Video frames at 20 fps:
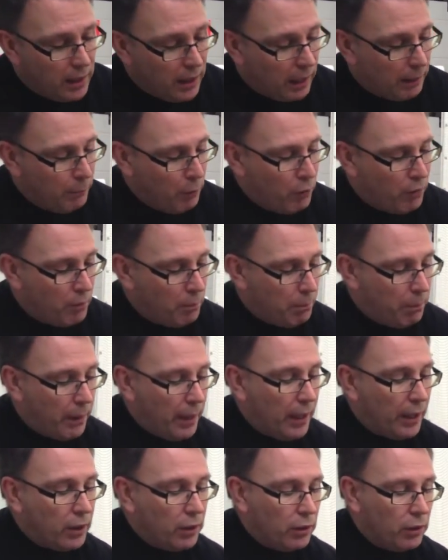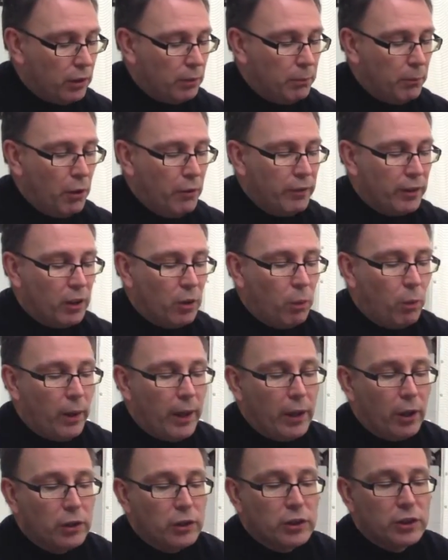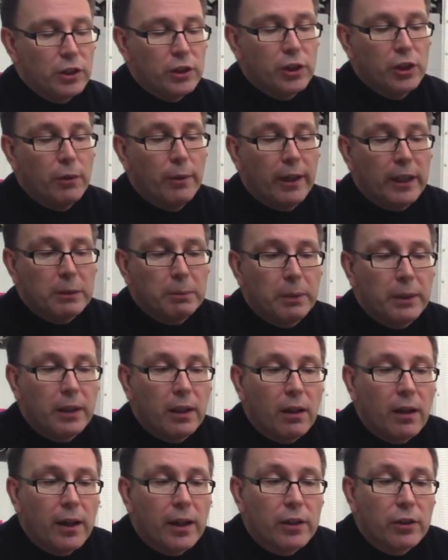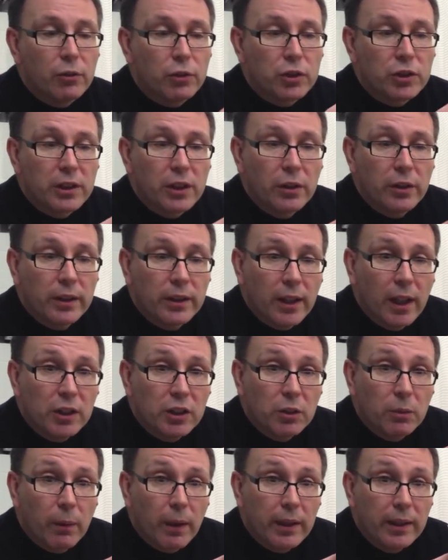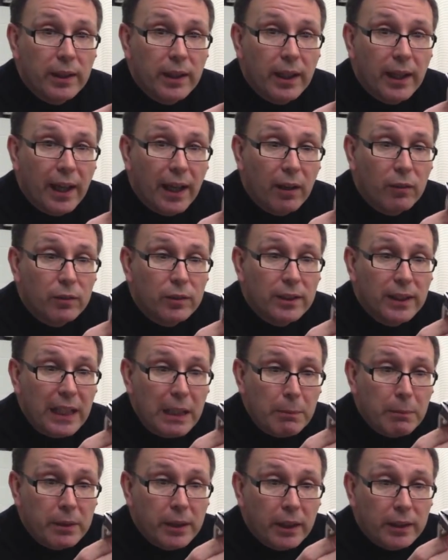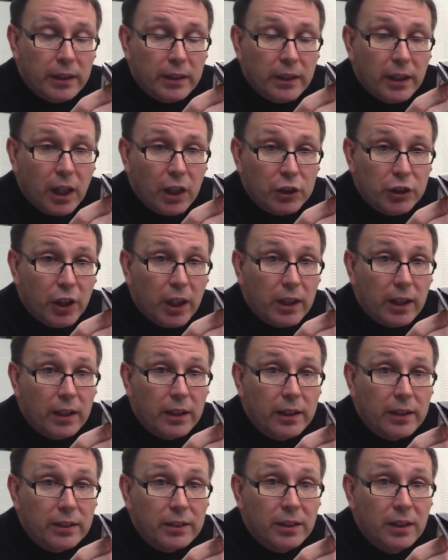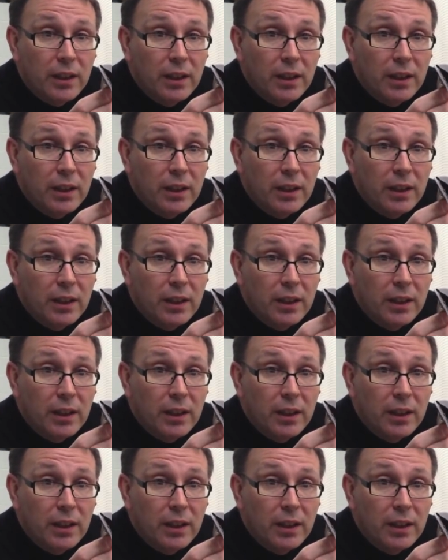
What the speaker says: And moving away onto the new XPI, and you'll see on the Cutaway there how deep the undercut channel is.